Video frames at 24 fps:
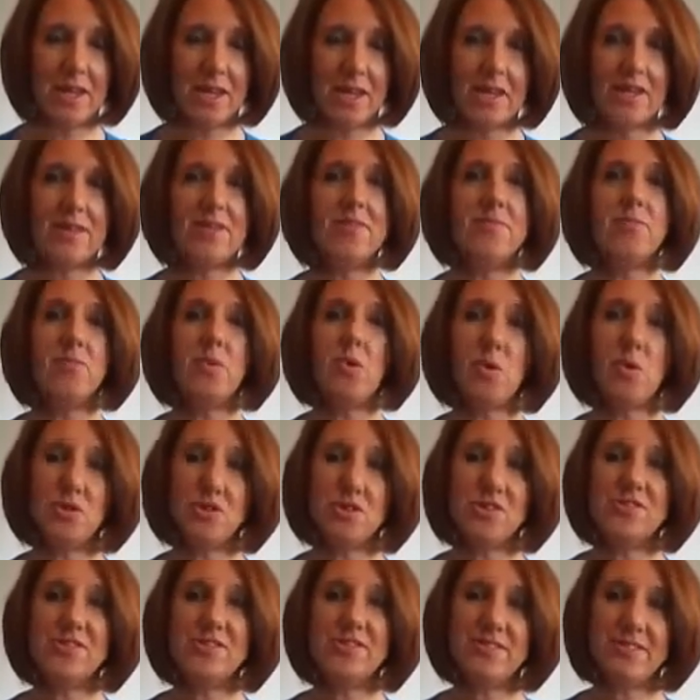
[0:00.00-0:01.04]
It's
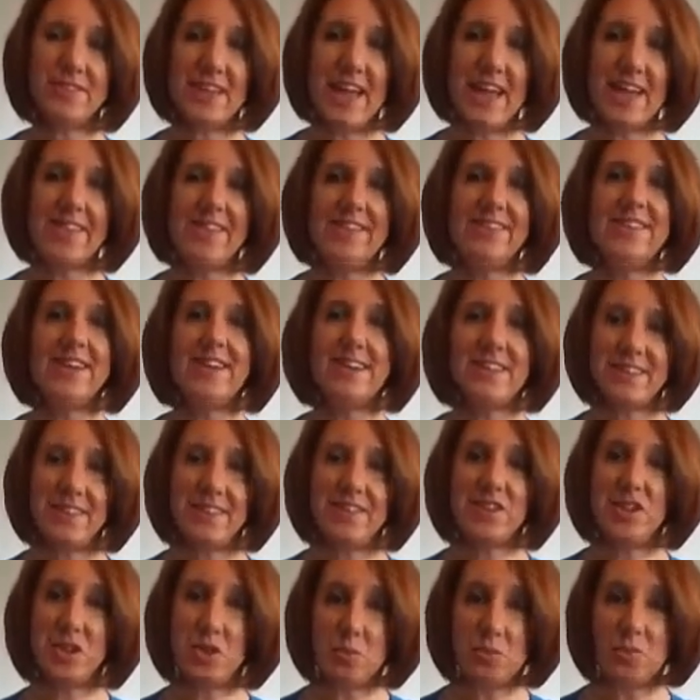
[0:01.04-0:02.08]
important to say that anything
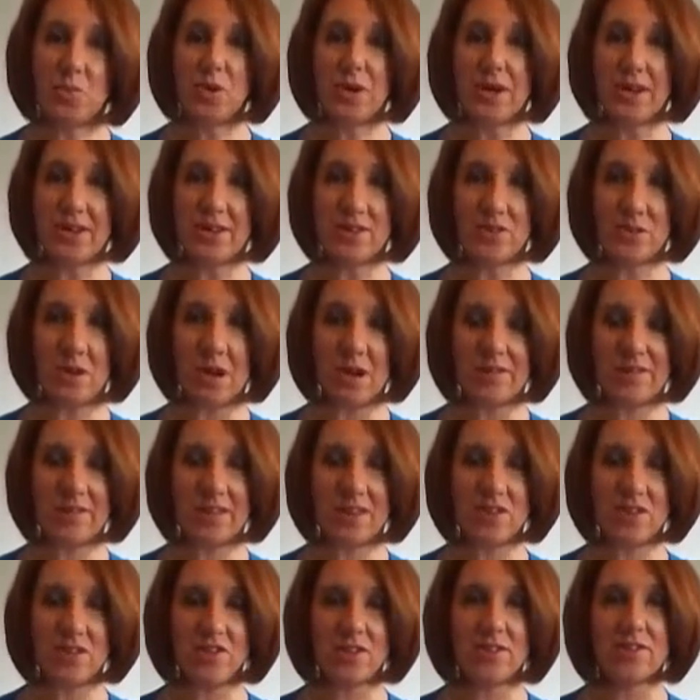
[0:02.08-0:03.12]
that you bring to our
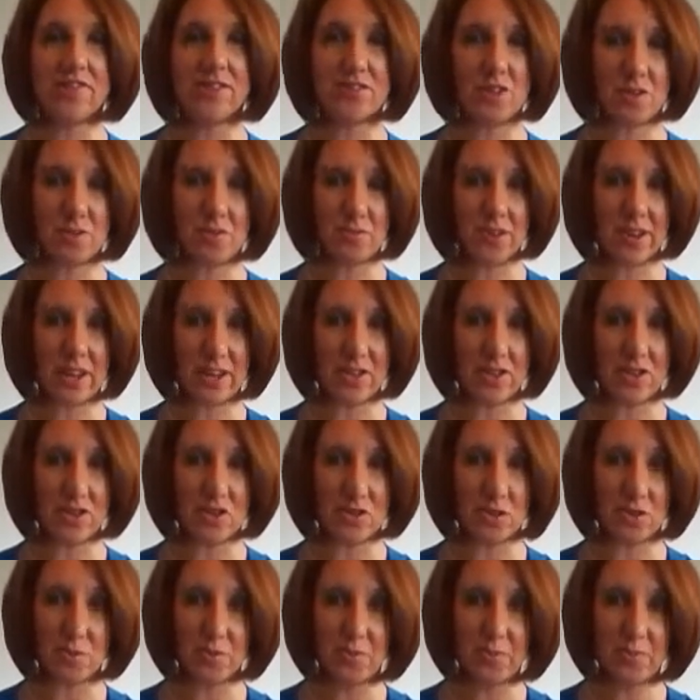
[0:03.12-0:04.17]
sessions is
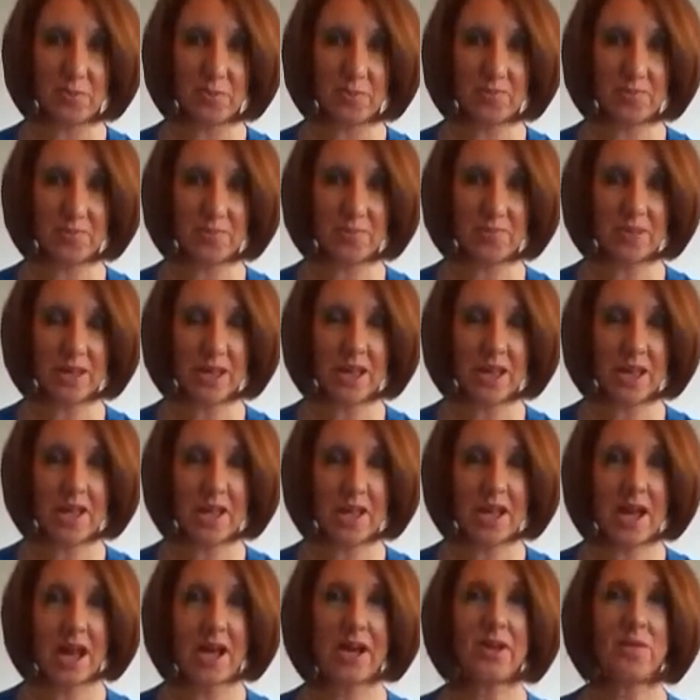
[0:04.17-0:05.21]
confidential.
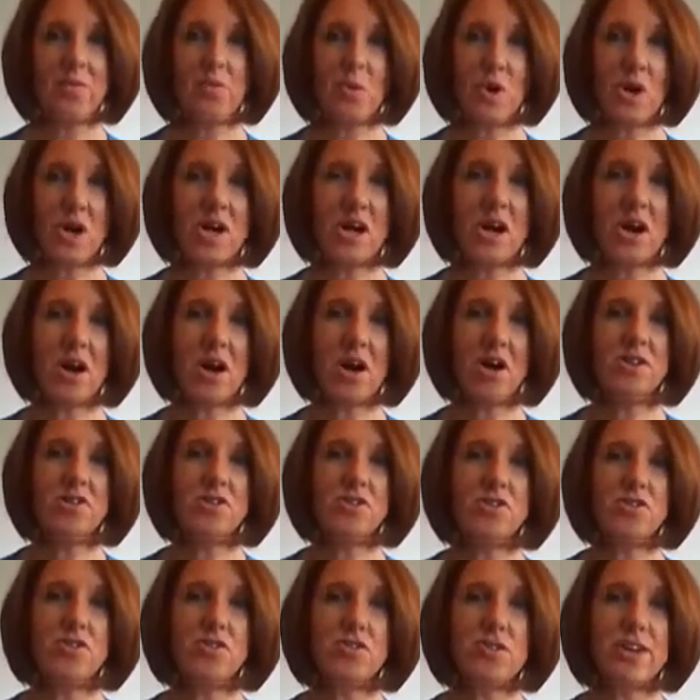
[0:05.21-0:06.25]
And I work hard
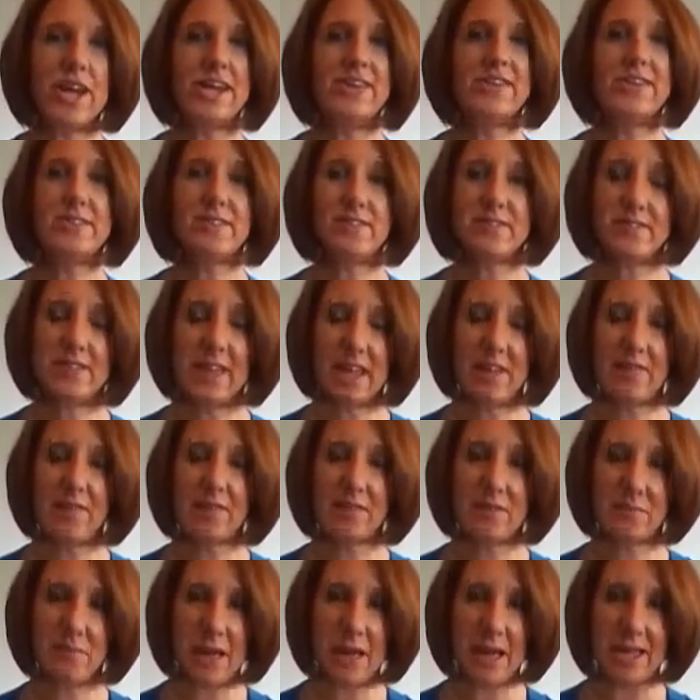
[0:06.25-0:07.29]
to create a safe
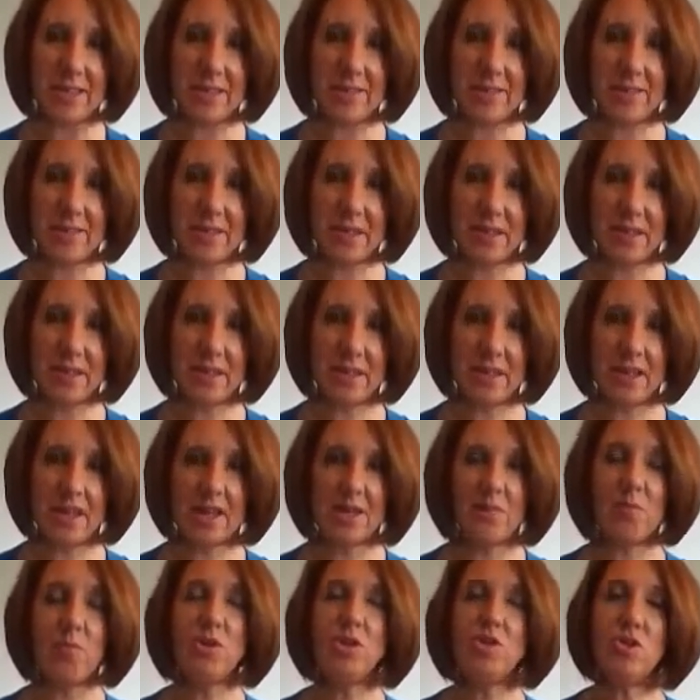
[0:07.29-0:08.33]
space
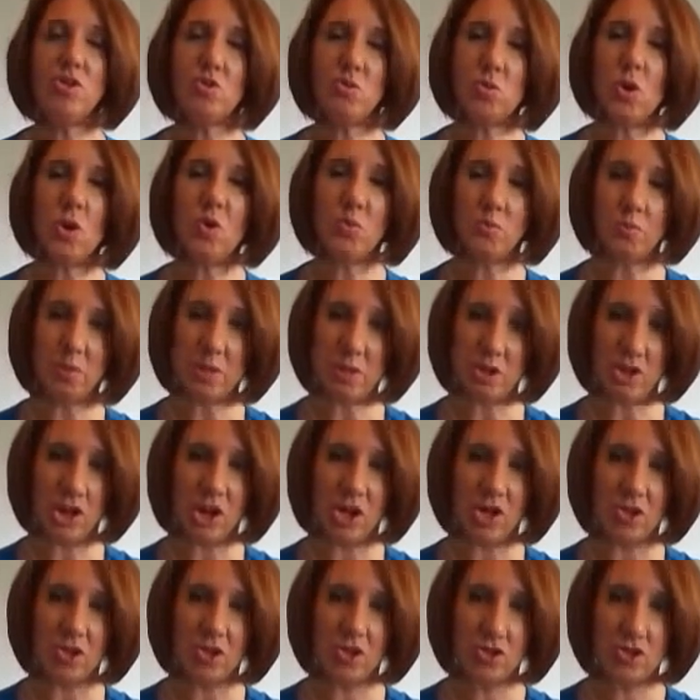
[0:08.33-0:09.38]
in which you won't be
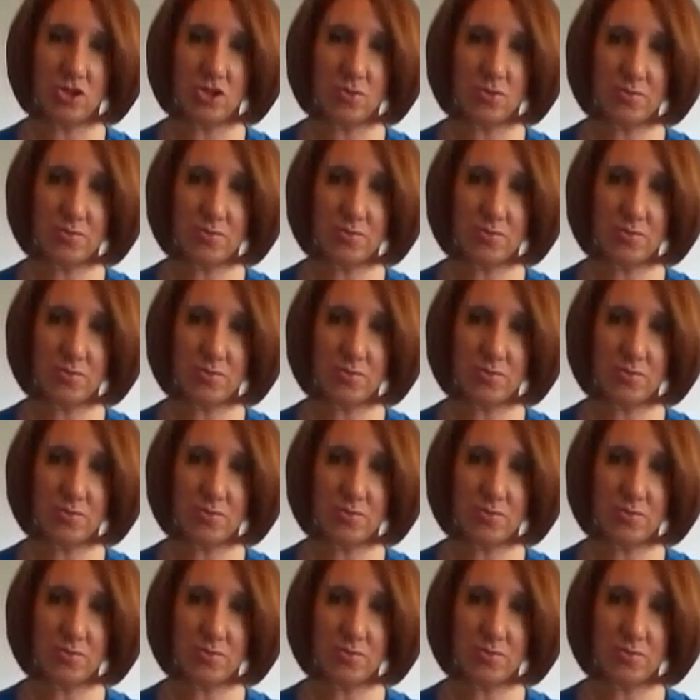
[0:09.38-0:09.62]
judged.